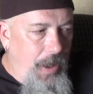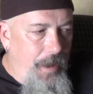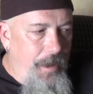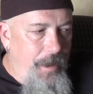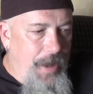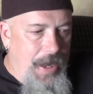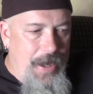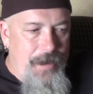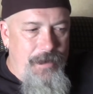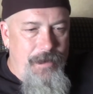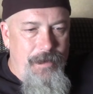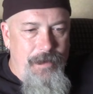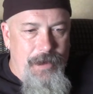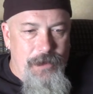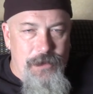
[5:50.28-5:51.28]
that
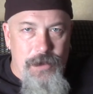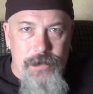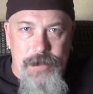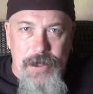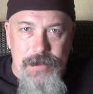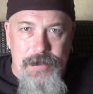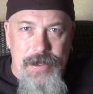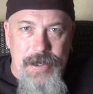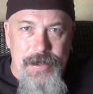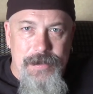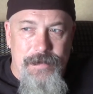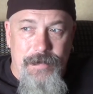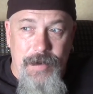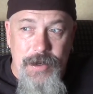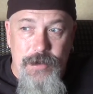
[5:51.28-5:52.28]
there's no such thing as
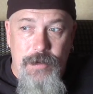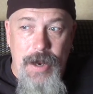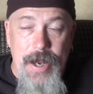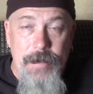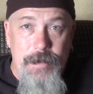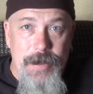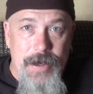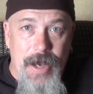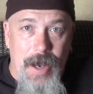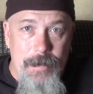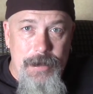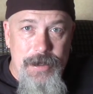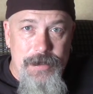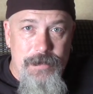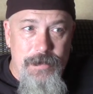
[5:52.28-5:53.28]
free trade with a
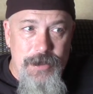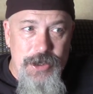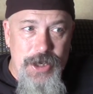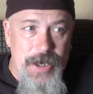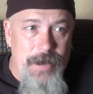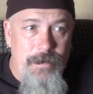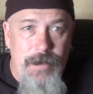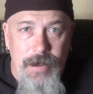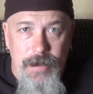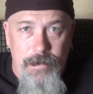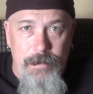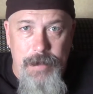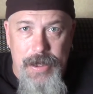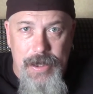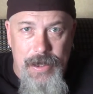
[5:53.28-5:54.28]
communist regime
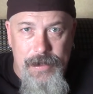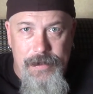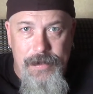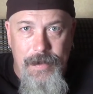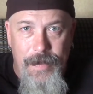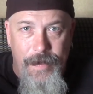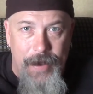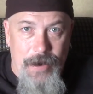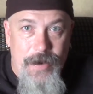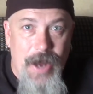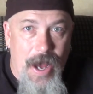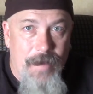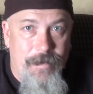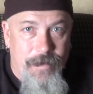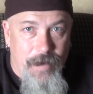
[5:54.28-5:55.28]
because they're
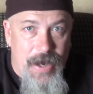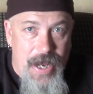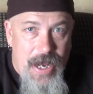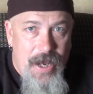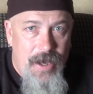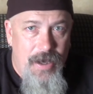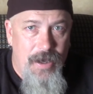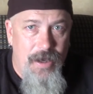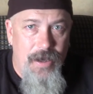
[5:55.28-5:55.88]
not free.